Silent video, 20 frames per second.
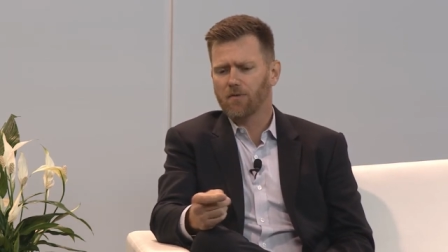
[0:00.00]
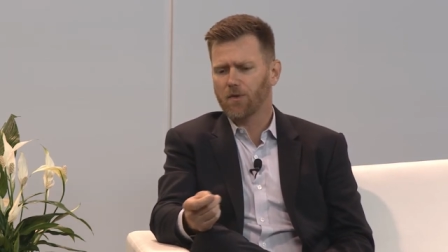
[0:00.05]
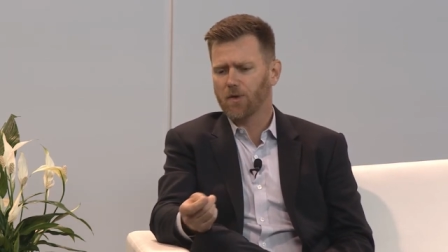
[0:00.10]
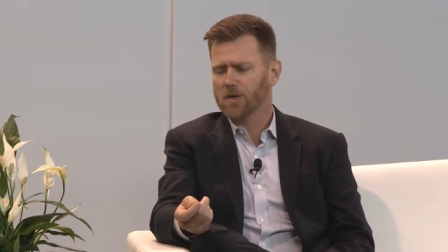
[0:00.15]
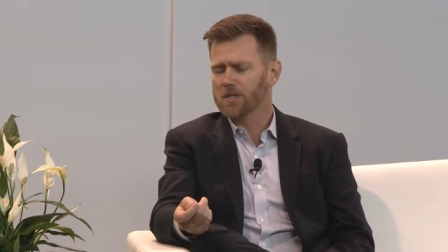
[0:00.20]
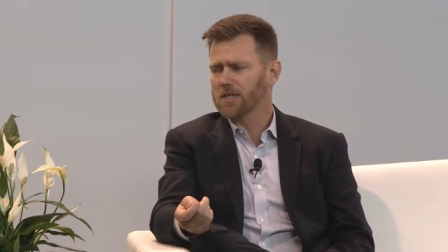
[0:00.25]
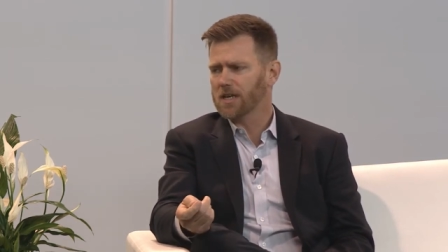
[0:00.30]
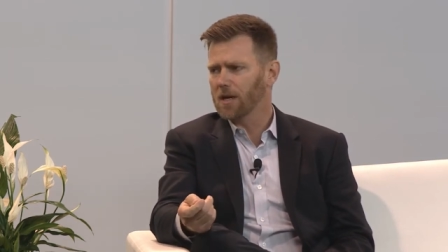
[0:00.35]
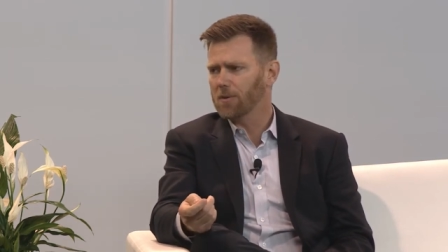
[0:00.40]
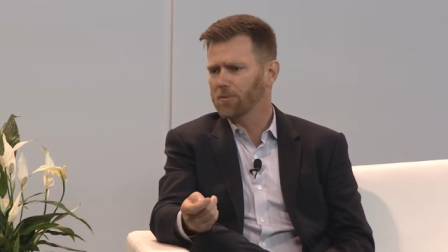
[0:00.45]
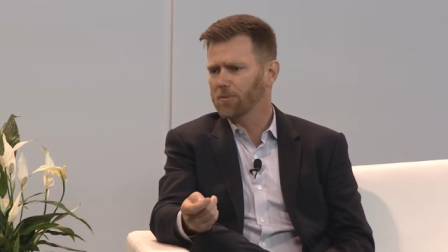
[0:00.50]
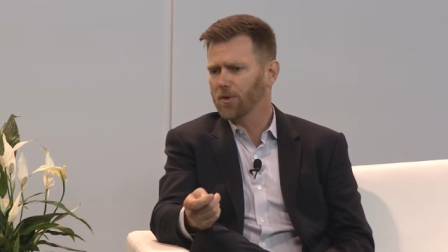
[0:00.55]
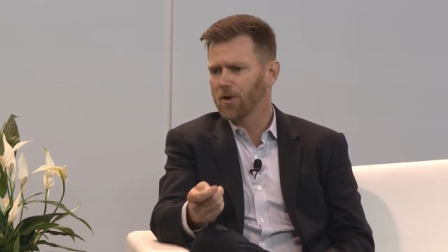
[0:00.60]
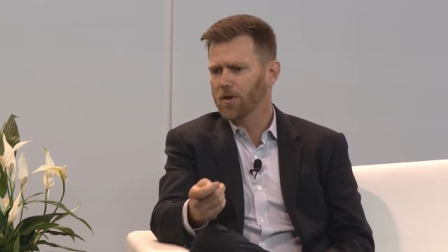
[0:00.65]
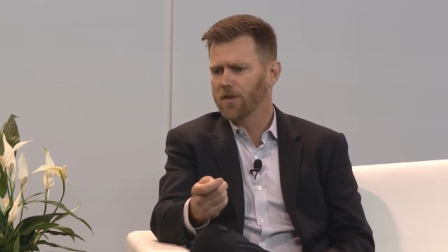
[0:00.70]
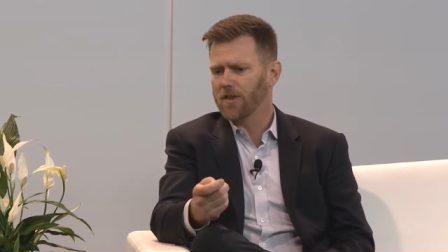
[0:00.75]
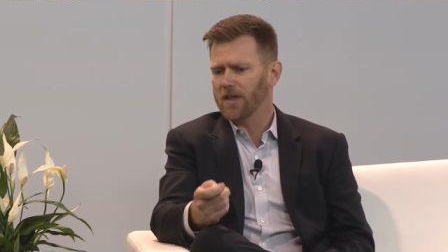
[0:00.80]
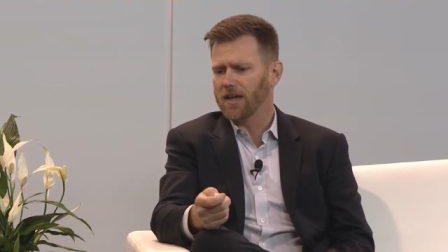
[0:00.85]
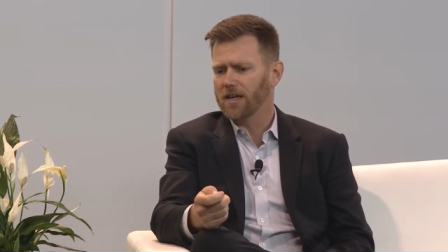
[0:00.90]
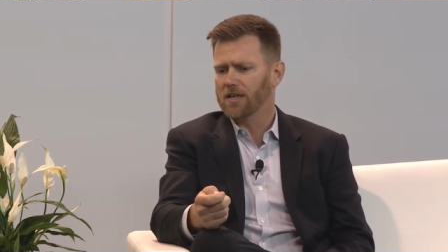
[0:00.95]
for
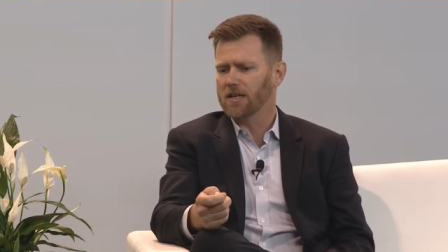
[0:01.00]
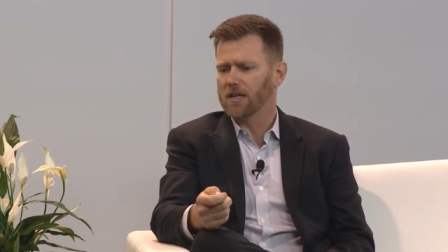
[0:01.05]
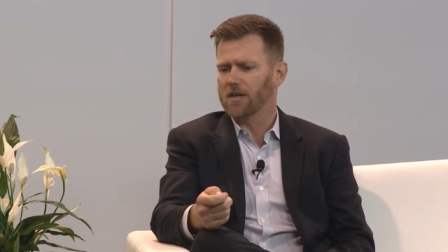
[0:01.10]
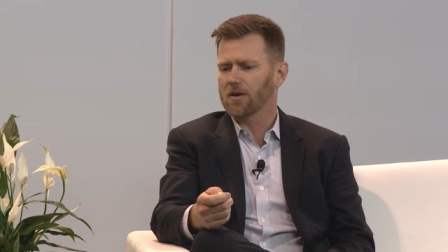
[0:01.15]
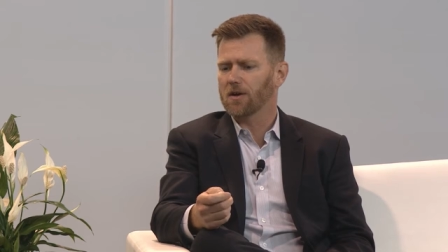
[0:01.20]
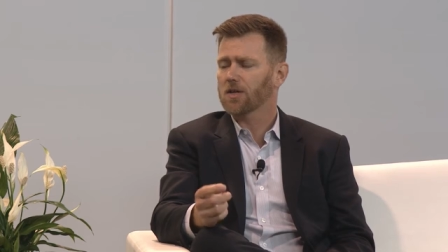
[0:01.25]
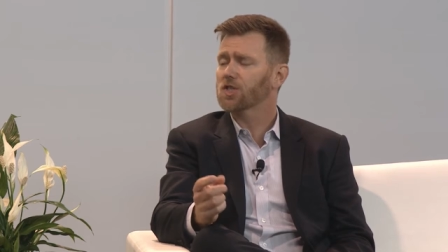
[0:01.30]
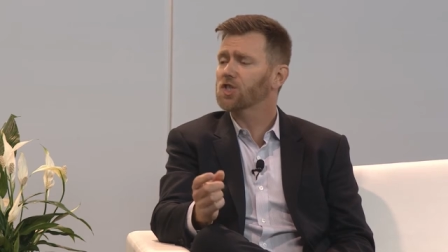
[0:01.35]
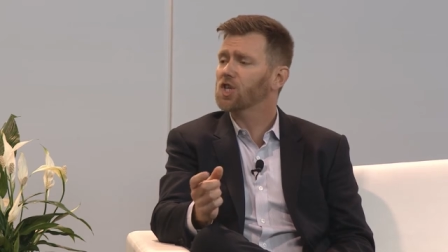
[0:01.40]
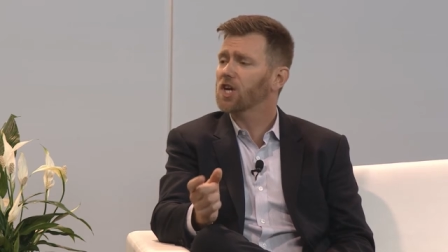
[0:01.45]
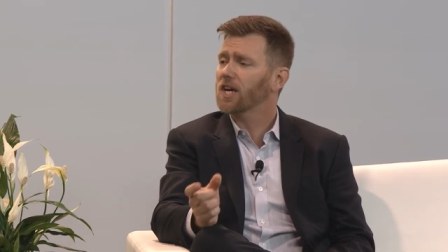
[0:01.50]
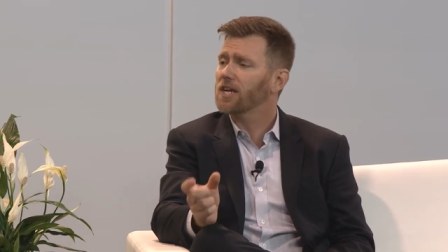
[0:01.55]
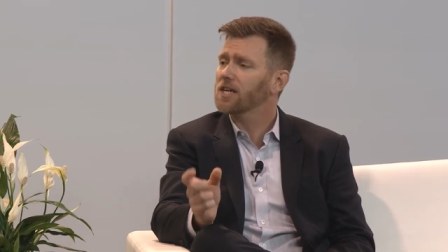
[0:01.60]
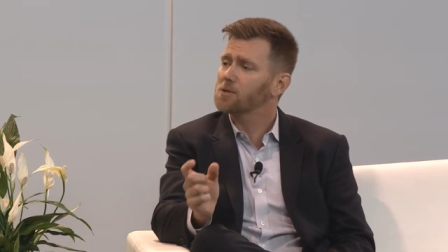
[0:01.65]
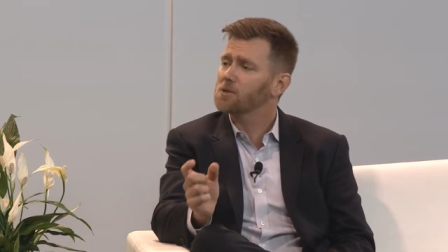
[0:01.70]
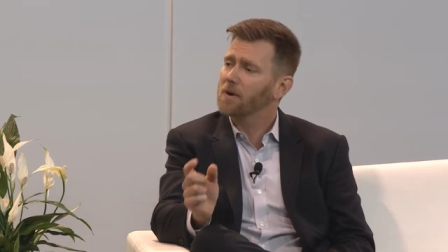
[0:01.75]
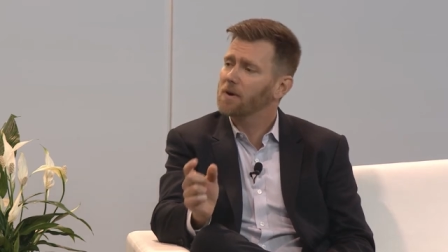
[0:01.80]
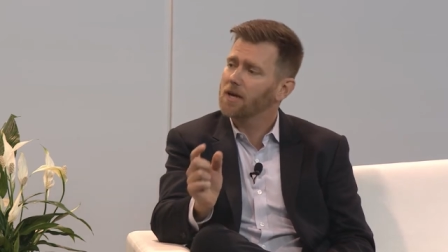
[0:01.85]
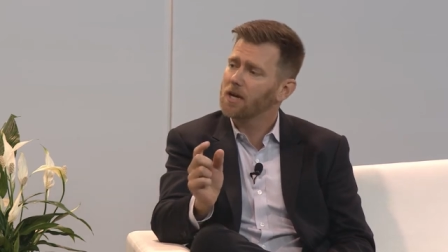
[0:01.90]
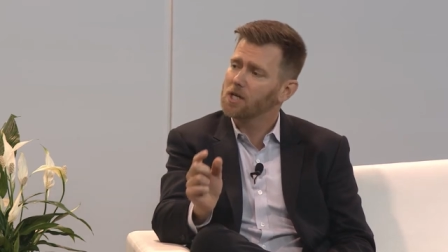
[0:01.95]
example, that
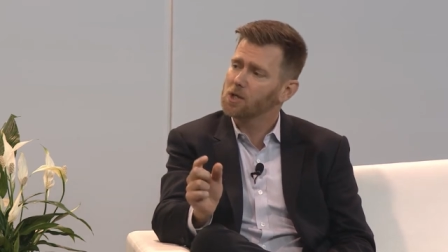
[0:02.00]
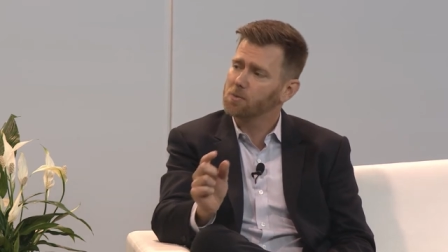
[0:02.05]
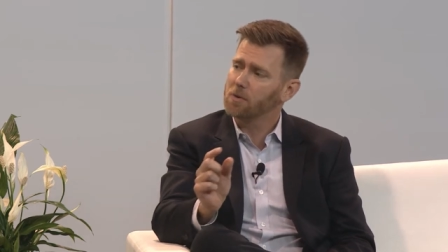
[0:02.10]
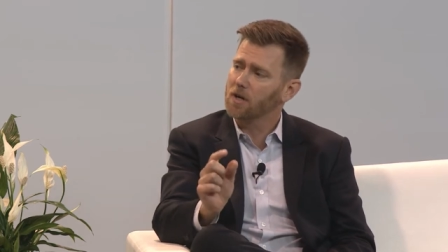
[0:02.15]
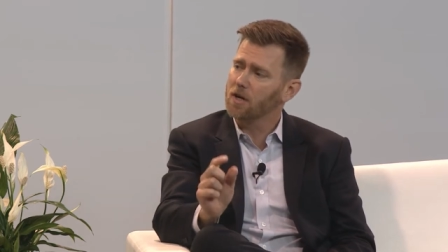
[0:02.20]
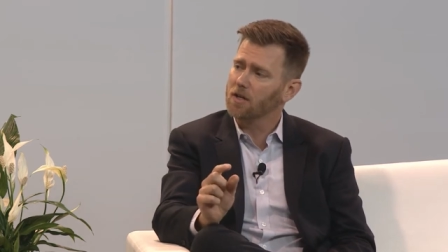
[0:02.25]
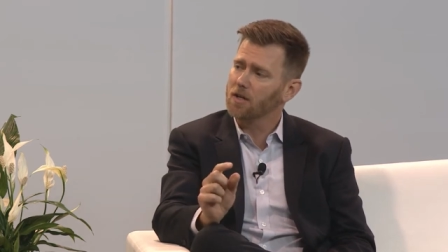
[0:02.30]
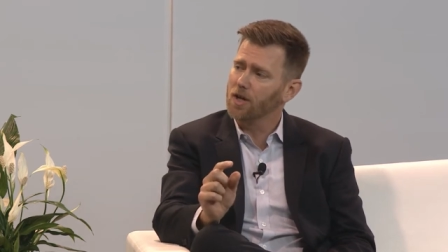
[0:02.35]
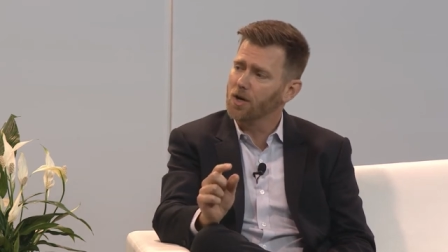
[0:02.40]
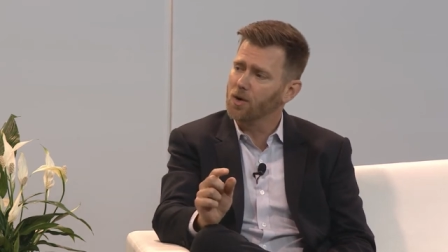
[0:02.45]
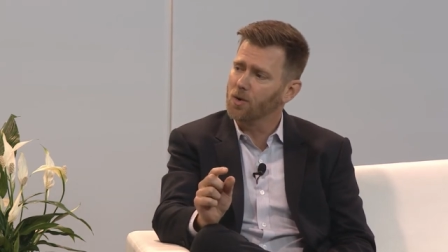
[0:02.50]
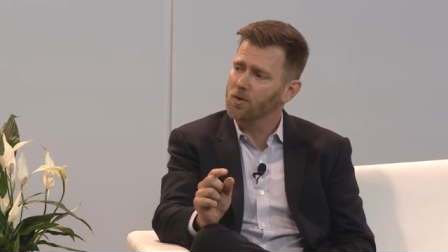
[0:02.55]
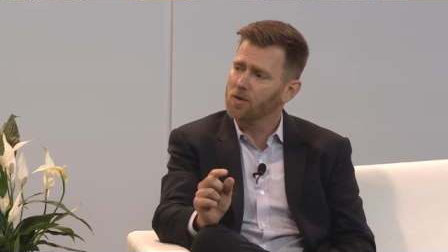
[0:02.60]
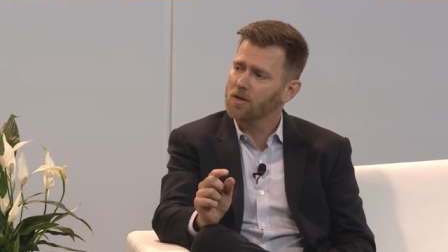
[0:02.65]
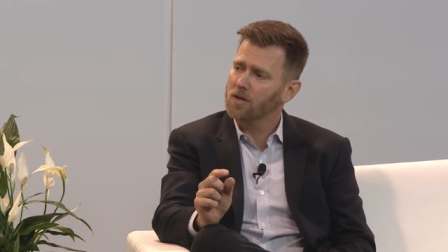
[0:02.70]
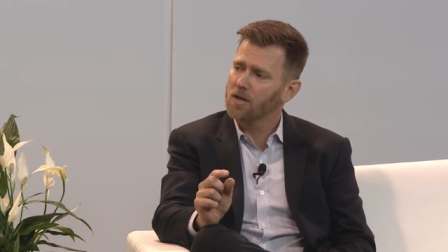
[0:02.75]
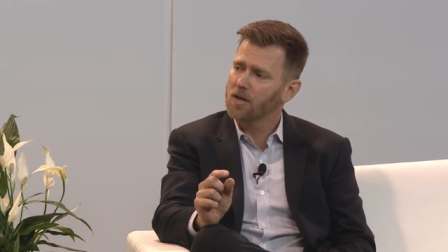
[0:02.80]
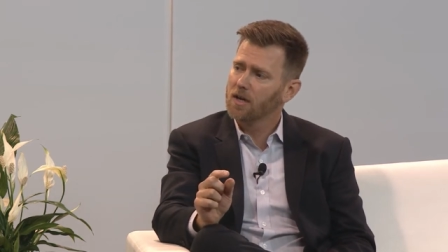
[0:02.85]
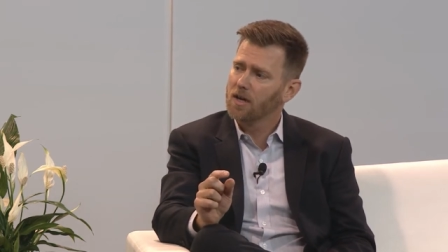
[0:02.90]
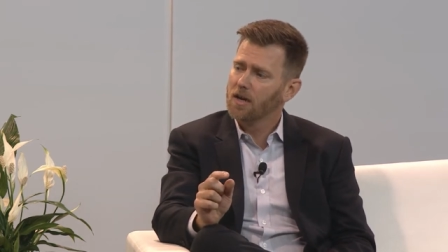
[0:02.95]
change management alone